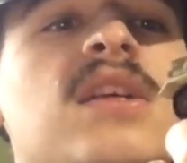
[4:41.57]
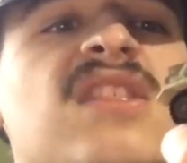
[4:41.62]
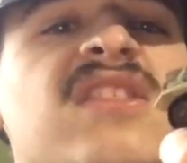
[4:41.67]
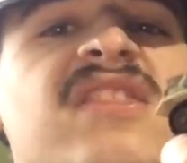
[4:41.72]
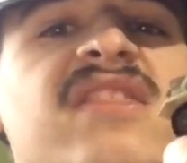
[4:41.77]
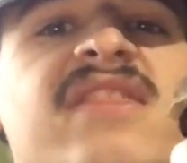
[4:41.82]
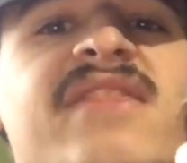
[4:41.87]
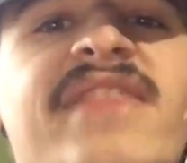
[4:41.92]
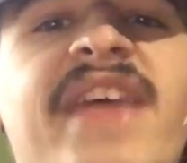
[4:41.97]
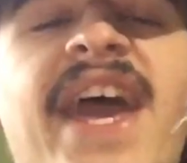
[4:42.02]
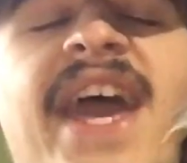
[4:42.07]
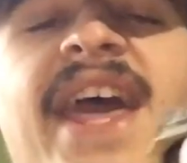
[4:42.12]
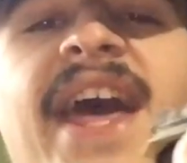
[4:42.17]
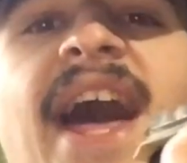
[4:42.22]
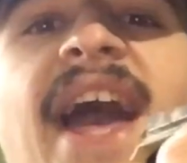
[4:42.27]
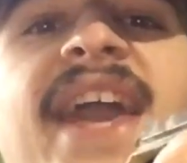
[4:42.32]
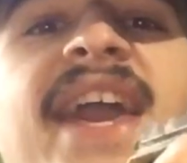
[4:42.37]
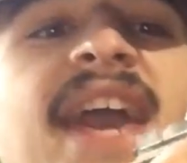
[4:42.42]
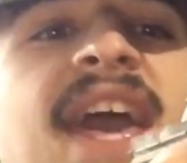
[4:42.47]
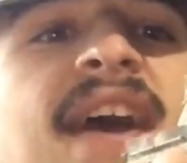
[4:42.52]
that
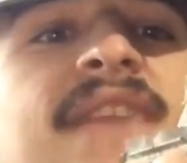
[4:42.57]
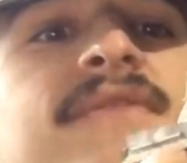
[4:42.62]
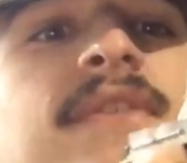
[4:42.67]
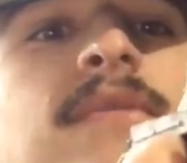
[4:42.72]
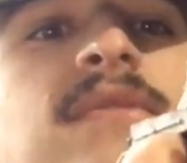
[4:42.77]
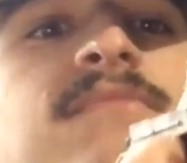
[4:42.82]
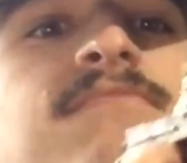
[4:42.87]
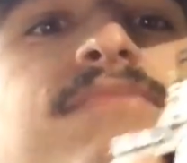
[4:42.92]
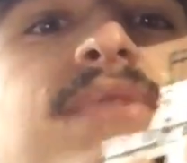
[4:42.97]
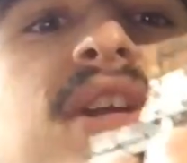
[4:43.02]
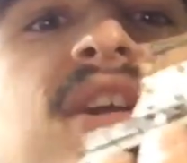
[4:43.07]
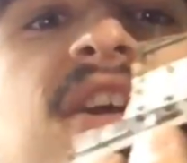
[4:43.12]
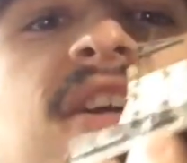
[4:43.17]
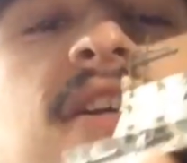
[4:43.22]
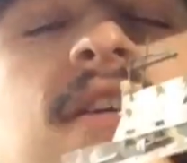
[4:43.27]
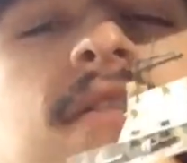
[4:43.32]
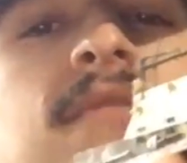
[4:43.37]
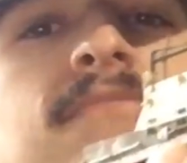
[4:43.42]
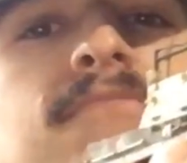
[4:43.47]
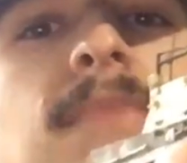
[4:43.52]
I have a
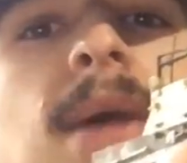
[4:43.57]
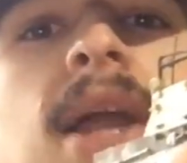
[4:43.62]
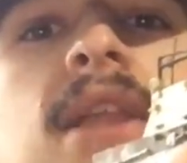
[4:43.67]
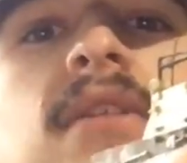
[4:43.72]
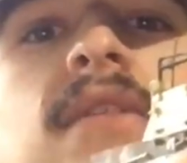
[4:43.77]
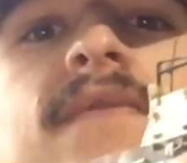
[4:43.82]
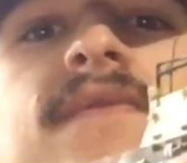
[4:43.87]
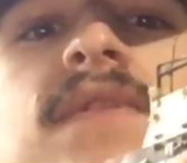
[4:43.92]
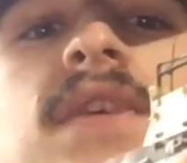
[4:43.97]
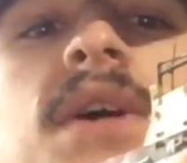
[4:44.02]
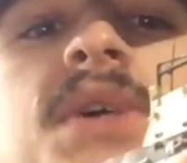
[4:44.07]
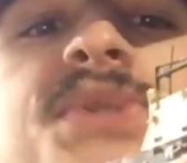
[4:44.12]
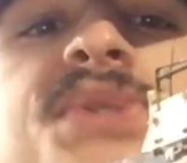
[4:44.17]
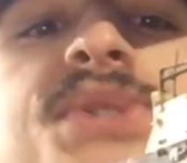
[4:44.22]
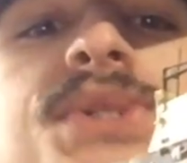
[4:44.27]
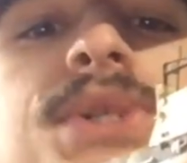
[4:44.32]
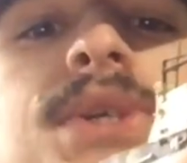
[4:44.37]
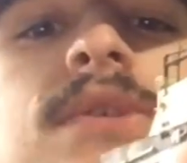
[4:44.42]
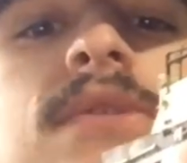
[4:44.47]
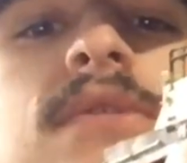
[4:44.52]
bigger model of
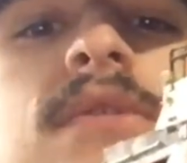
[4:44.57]
this.